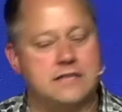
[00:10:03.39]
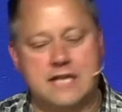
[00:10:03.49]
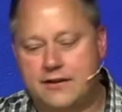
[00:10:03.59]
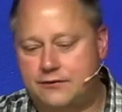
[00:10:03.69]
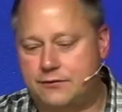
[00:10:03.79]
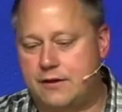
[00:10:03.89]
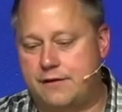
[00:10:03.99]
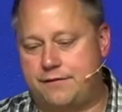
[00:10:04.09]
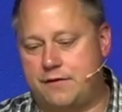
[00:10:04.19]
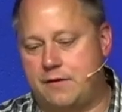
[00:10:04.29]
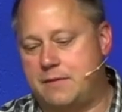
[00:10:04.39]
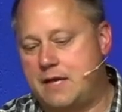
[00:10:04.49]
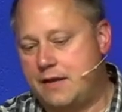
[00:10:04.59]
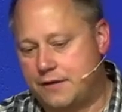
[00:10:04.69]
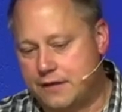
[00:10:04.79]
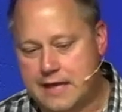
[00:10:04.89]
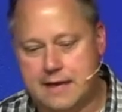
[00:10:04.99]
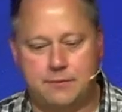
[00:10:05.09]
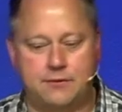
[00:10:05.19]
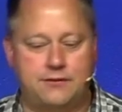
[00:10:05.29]
Ezra from the
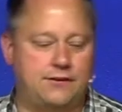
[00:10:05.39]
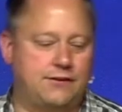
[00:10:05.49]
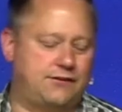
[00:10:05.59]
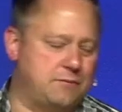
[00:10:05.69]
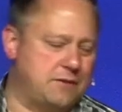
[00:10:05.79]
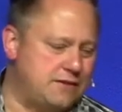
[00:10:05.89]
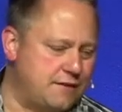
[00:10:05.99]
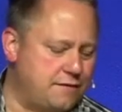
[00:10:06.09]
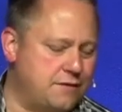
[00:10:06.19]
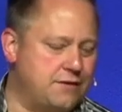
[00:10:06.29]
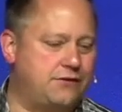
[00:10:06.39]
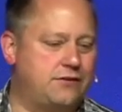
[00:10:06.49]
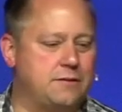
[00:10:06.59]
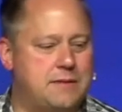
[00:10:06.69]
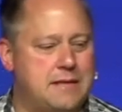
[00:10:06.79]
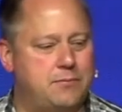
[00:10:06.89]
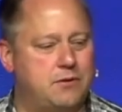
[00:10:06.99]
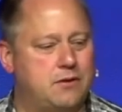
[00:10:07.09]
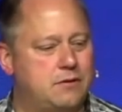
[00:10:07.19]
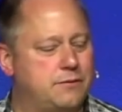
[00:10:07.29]
neighbors. There's some indifference to the
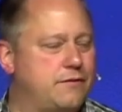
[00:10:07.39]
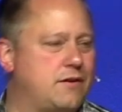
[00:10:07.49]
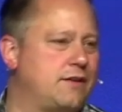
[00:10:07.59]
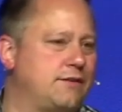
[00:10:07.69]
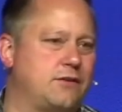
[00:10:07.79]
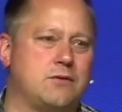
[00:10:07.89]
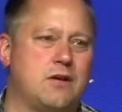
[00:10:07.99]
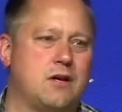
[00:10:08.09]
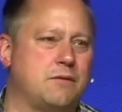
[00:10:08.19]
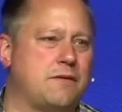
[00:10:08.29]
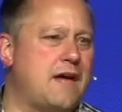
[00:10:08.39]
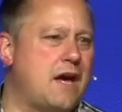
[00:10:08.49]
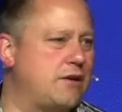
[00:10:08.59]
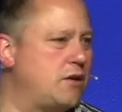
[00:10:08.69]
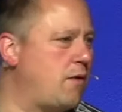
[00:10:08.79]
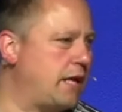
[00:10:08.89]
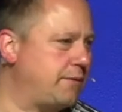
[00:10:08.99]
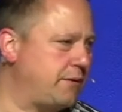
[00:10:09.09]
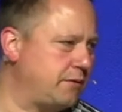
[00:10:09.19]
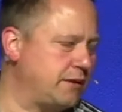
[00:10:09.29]
people. We've gone so long without it. Why do
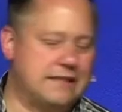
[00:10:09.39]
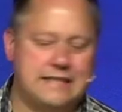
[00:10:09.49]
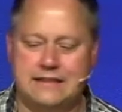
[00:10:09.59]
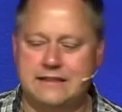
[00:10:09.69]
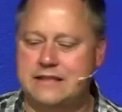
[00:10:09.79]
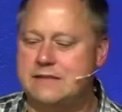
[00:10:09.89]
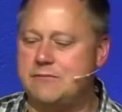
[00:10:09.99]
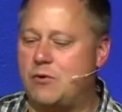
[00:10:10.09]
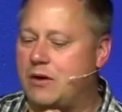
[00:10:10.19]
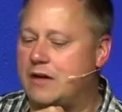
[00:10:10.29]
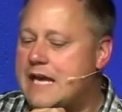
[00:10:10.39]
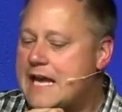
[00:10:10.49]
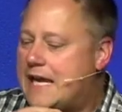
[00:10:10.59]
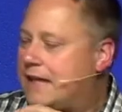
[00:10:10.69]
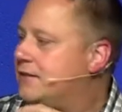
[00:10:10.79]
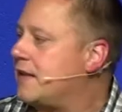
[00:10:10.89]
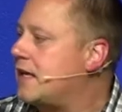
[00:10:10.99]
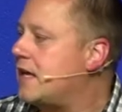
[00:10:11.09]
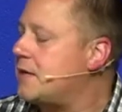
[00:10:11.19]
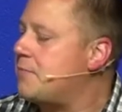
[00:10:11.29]
we really need it anymore? And so they
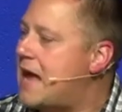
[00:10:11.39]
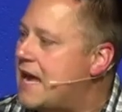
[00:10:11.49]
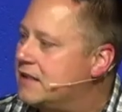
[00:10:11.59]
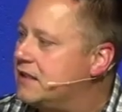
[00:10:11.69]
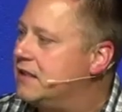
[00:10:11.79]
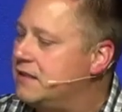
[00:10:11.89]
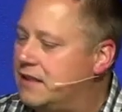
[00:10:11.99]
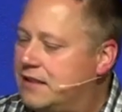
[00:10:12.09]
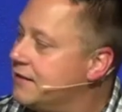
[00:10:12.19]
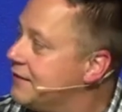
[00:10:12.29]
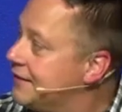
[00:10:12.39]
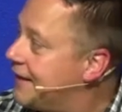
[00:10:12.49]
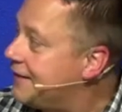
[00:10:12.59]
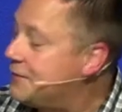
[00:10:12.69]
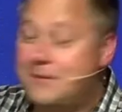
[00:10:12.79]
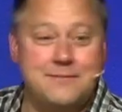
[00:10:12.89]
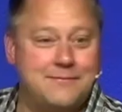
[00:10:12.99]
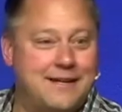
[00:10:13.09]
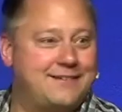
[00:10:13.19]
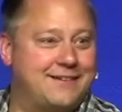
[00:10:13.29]
kind of pack it in, and that's pretty
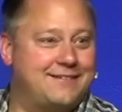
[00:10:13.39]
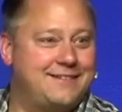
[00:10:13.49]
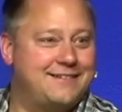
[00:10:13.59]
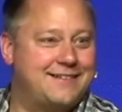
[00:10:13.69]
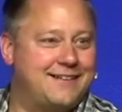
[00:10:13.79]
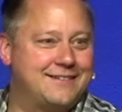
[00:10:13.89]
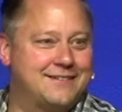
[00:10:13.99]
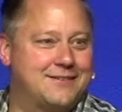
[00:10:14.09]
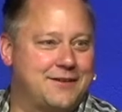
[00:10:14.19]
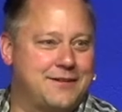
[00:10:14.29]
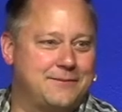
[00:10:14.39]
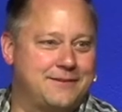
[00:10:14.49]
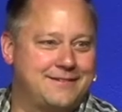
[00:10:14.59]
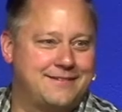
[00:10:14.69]
amazing. Aren't these guys incredible?